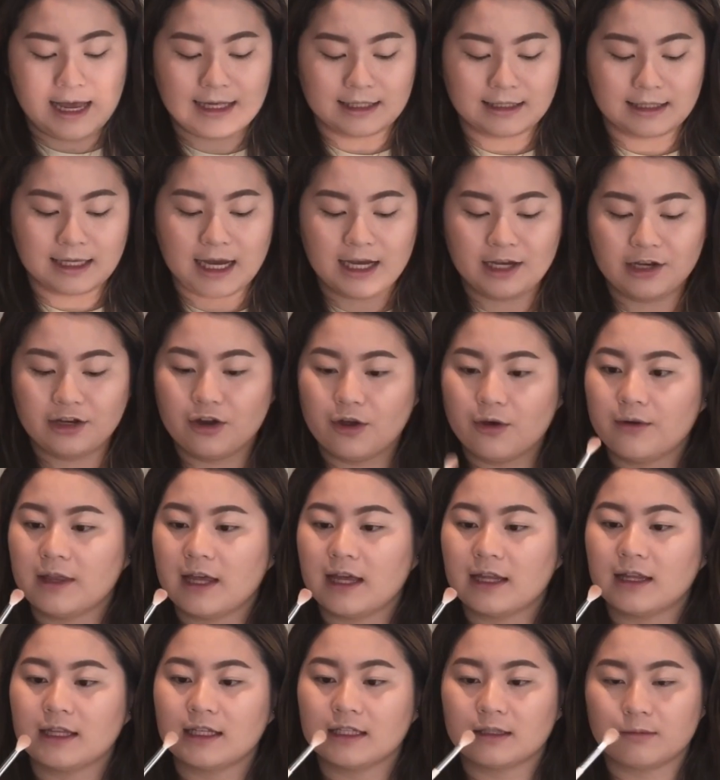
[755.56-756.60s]
yes, I know
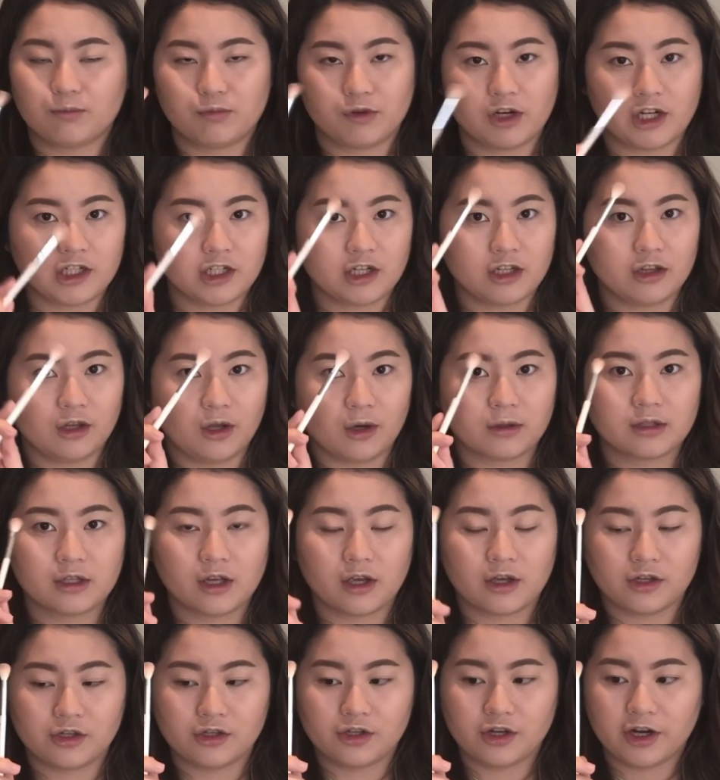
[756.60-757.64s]
that this brush
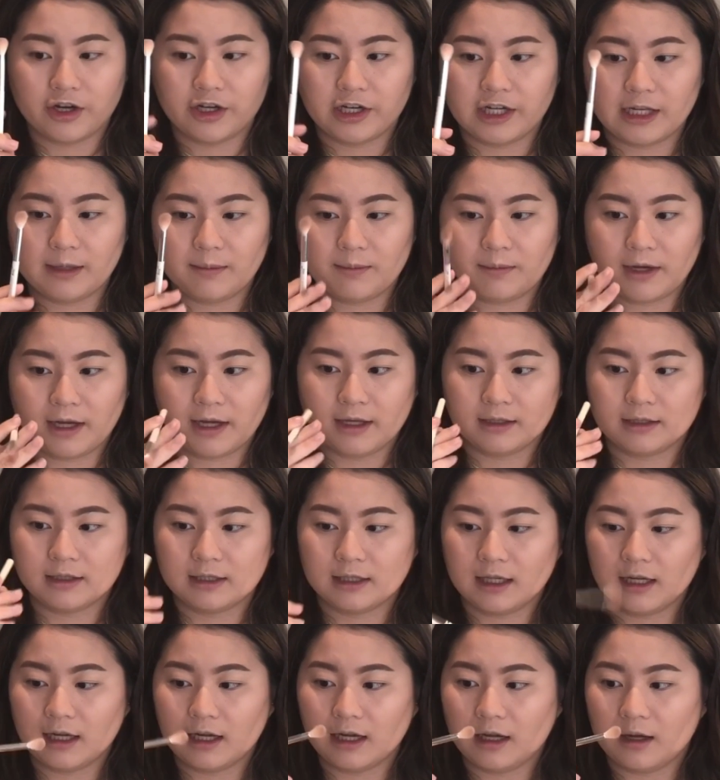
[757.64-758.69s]
looks dirty,
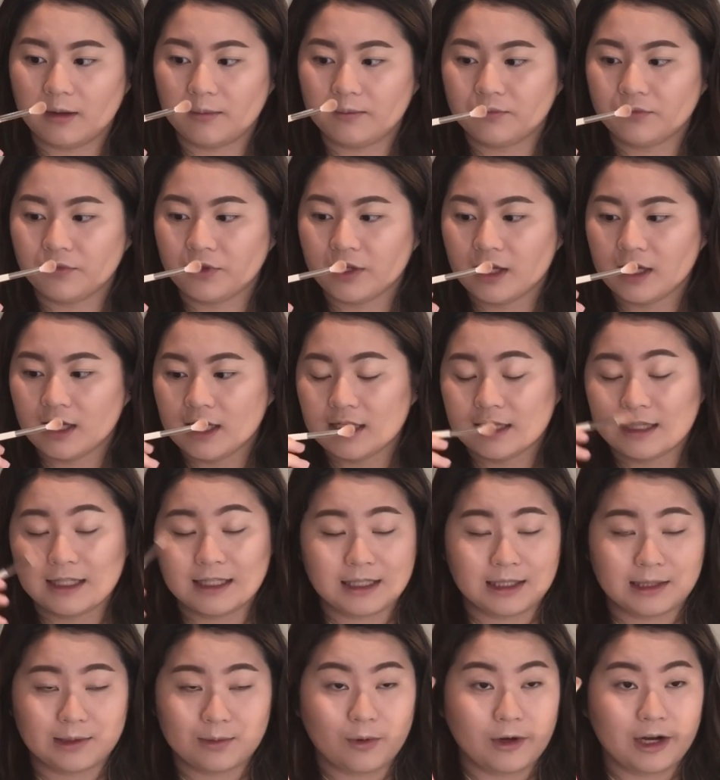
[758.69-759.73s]
but
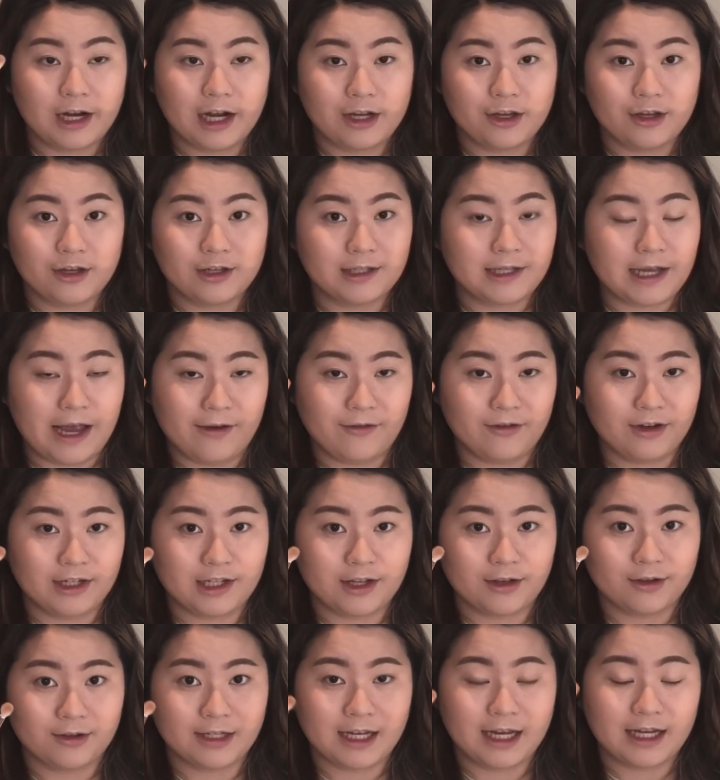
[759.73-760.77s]
this is what I use every
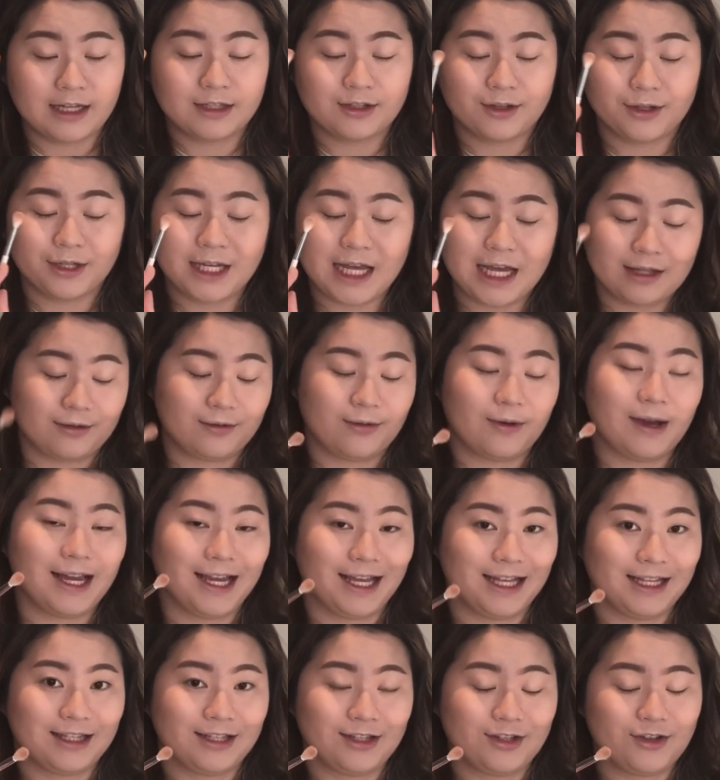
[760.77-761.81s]
single day, so that's
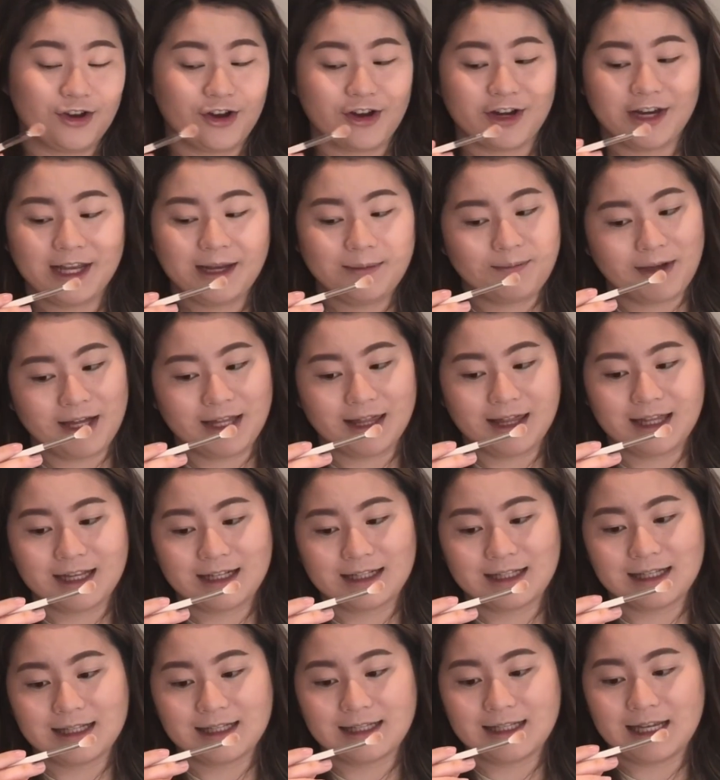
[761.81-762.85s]
why it's dirty. But
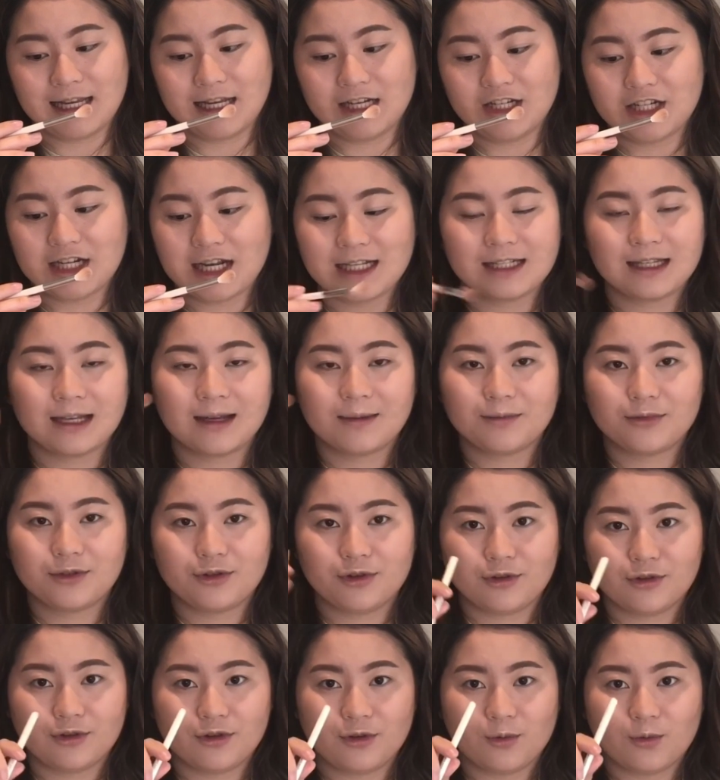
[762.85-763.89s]
this is the Jessup
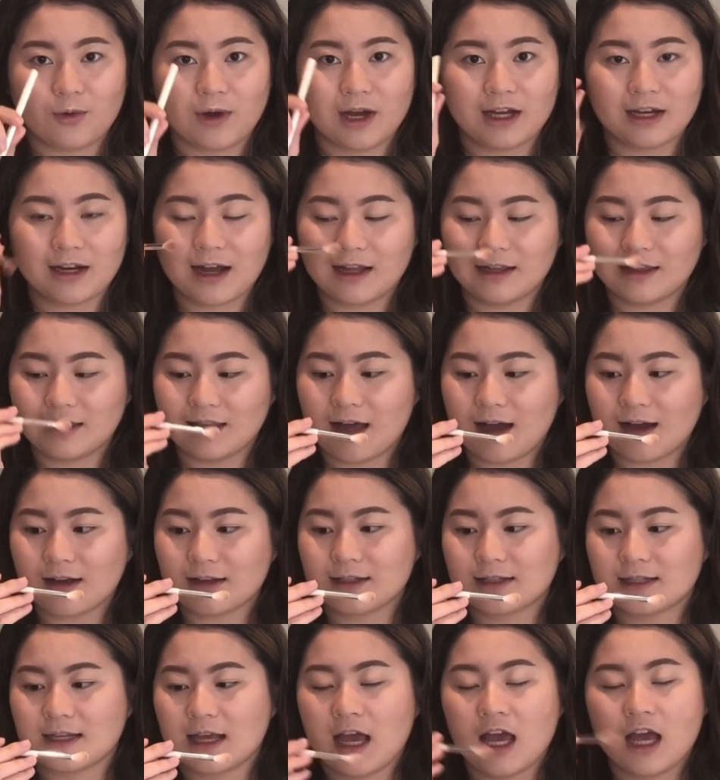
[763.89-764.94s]
221
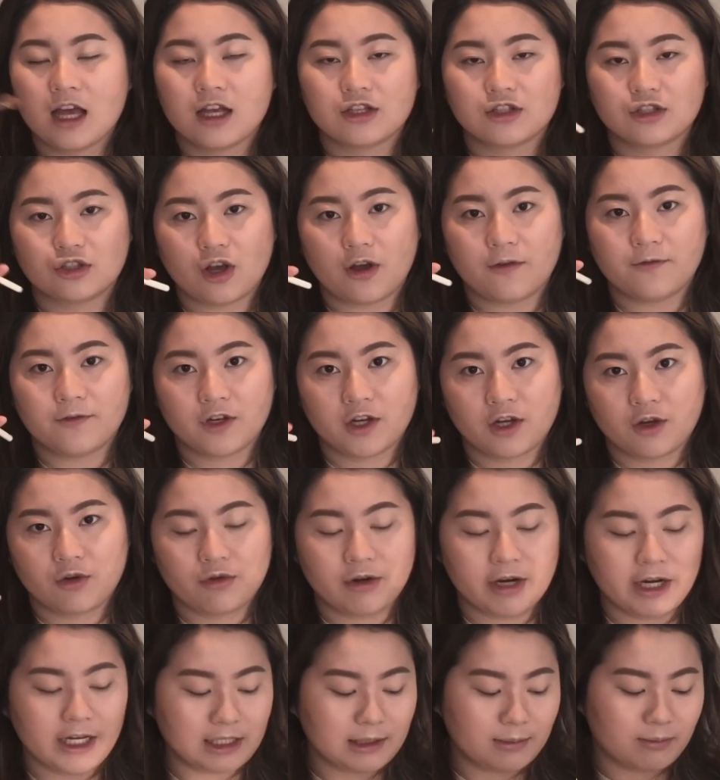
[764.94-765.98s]
Luxe Soft
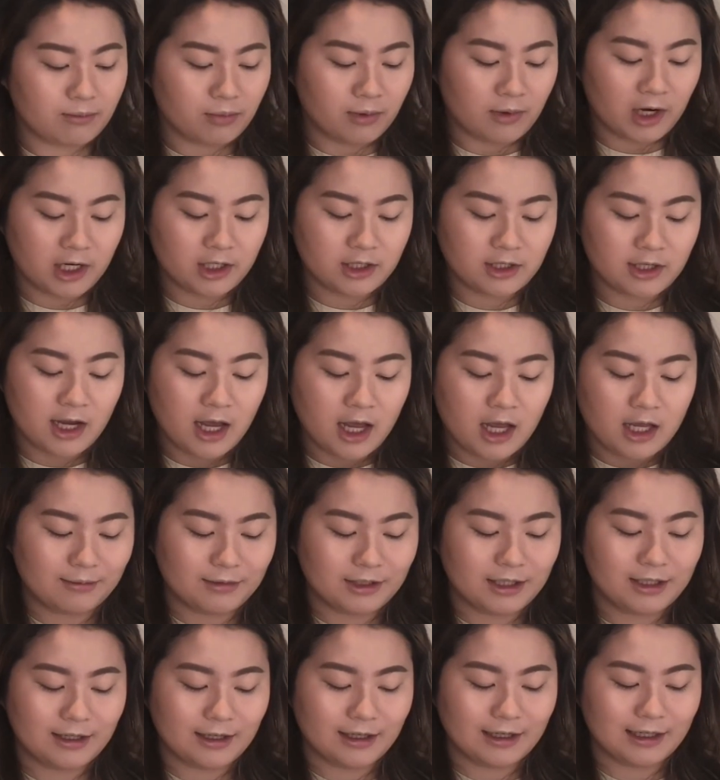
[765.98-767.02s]
Crease Brush. I'm
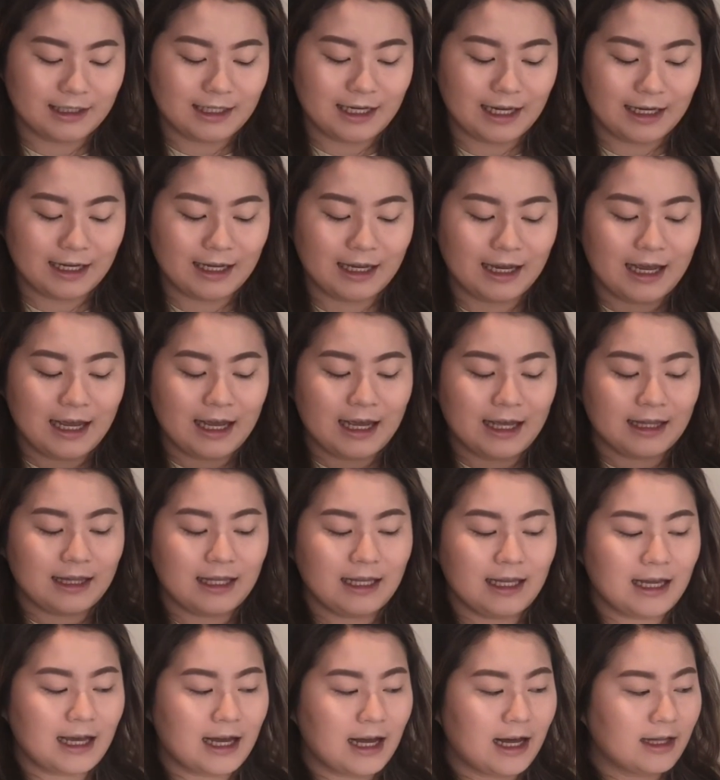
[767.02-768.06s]
just gonna take
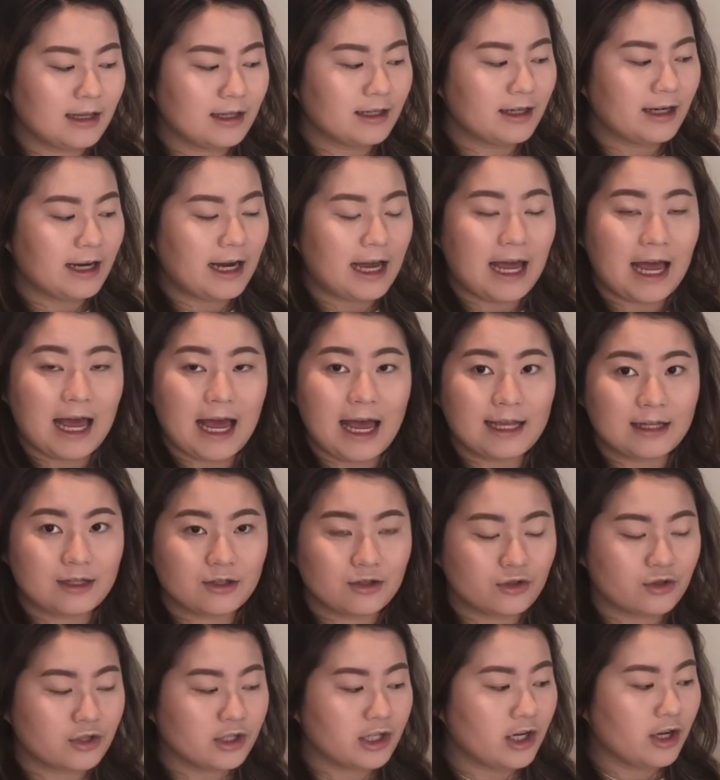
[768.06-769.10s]
the color
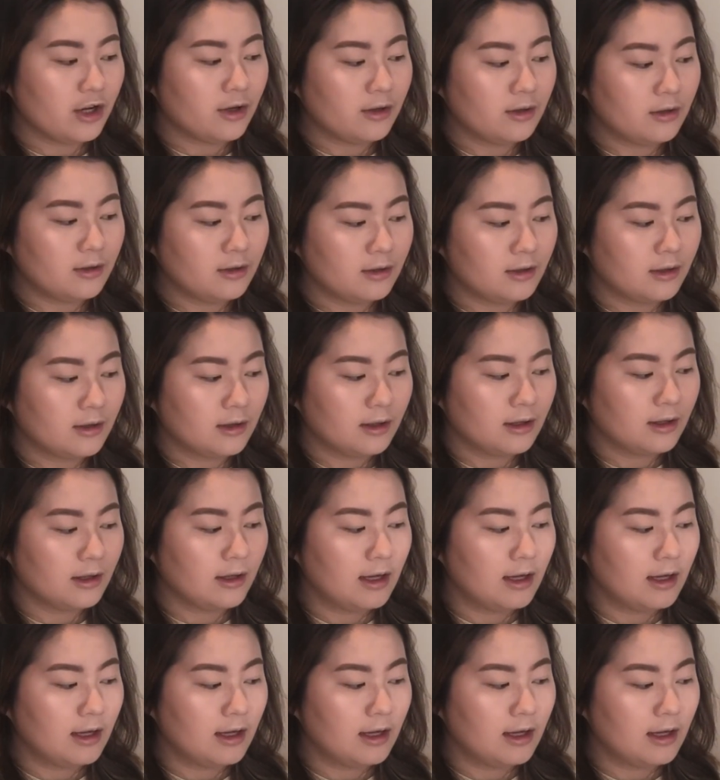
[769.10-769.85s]
Astrio,